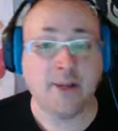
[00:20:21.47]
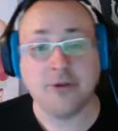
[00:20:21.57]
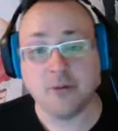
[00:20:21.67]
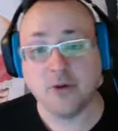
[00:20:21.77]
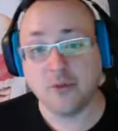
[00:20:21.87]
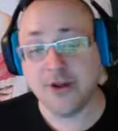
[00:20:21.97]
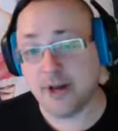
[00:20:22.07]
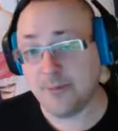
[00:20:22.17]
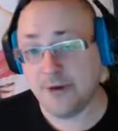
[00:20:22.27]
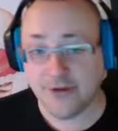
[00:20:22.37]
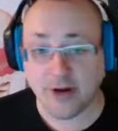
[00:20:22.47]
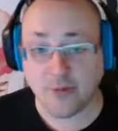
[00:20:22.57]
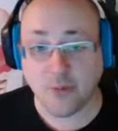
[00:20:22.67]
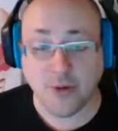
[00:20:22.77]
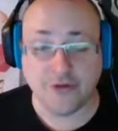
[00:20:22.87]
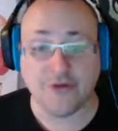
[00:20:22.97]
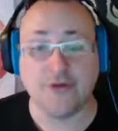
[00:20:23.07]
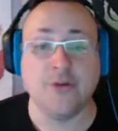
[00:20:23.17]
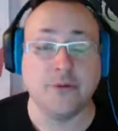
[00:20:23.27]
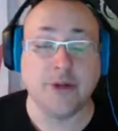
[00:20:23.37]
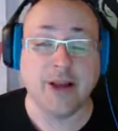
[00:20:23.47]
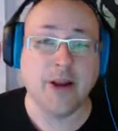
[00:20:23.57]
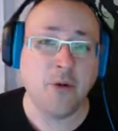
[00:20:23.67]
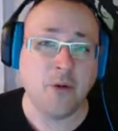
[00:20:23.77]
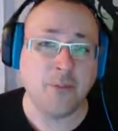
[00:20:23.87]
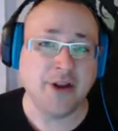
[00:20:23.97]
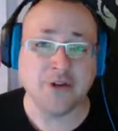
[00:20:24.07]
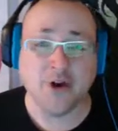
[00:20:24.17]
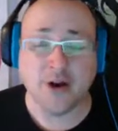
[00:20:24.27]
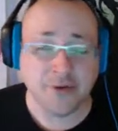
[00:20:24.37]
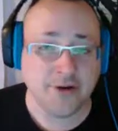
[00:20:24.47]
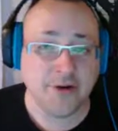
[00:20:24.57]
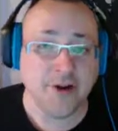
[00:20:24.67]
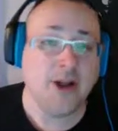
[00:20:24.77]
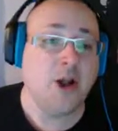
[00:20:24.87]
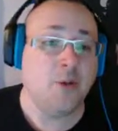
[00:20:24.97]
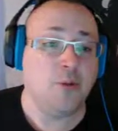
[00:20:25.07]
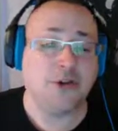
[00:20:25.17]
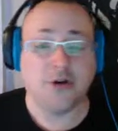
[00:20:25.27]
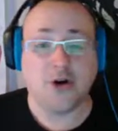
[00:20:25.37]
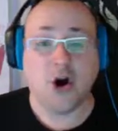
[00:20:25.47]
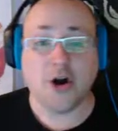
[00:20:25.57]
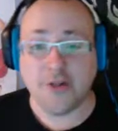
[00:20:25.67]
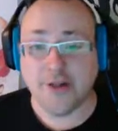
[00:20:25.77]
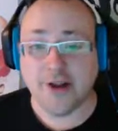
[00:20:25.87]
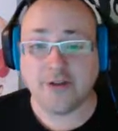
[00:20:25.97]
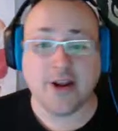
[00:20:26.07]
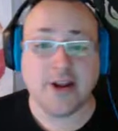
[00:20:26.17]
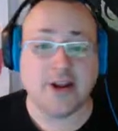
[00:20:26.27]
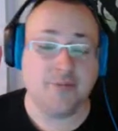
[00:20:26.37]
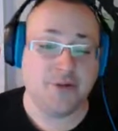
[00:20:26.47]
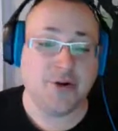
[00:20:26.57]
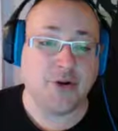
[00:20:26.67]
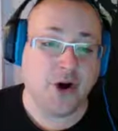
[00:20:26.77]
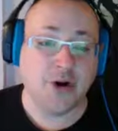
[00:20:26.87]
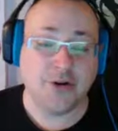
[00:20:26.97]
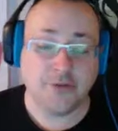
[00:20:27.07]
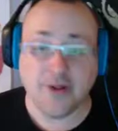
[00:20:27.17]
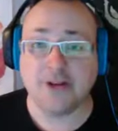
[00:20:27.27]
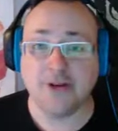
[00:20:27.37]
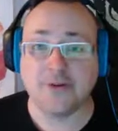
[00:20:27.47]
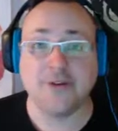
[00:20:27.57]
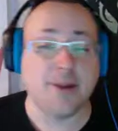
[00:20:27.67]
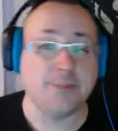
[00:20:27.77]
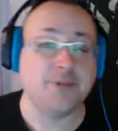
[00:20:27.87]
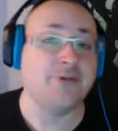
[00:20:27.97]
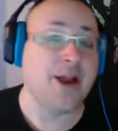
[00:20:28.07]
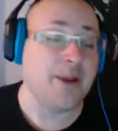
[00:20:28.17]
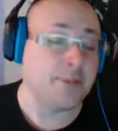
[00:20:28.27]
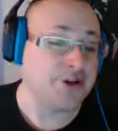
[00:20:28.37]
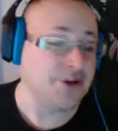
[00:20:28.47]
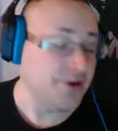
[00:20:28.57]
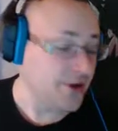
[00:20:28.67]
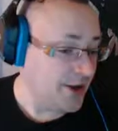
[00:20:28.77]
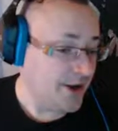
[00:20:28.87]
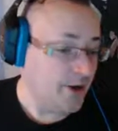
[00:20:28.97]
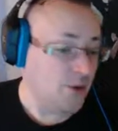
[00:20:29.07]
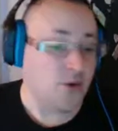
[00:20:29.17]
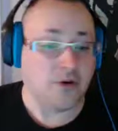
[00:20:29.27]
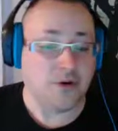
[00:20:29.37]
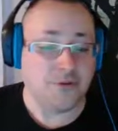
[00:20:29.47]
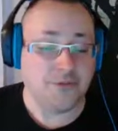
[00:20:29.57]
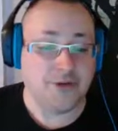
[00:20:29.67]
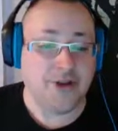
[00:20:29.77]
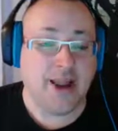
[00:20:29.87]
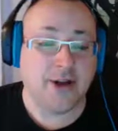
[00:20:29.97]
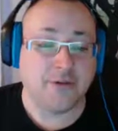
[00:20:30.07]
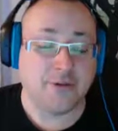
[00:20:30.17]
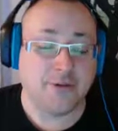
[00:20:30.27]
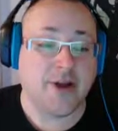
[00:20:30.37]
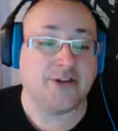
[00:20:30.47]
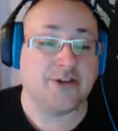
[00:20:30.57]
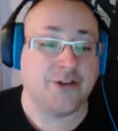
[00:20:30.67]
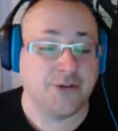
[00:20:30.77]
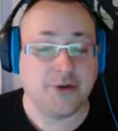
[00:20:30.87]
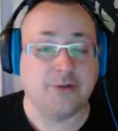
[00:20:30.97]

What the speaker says: There will be enemies that can poison you. It won't be as often, but there are things like, there are like different types of damage or negative effects that you can